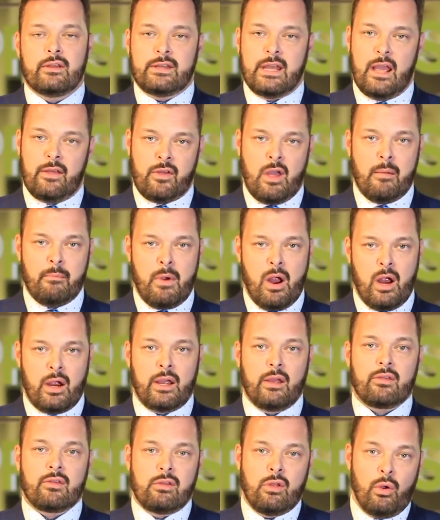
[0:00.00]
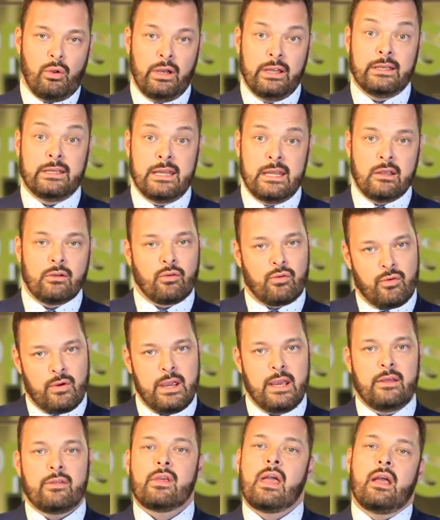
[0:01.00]
days on market slowly
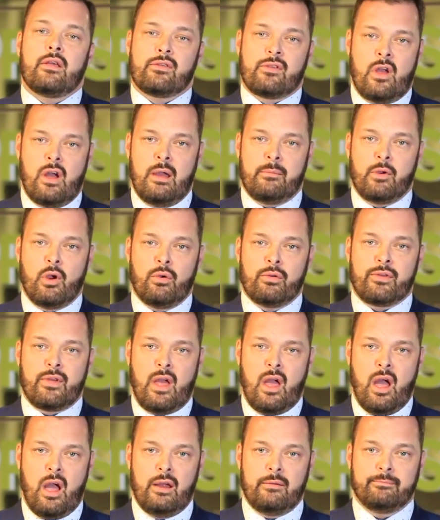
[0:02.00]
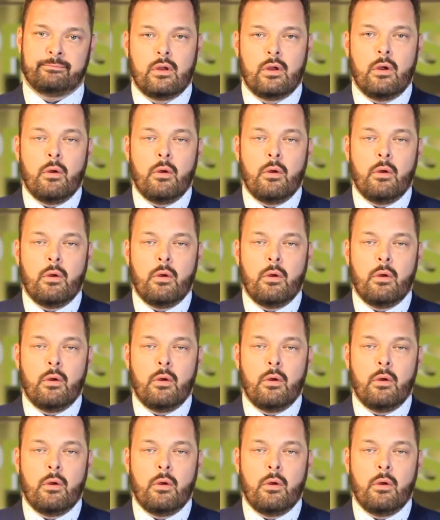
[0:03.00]
decrease as time goes on.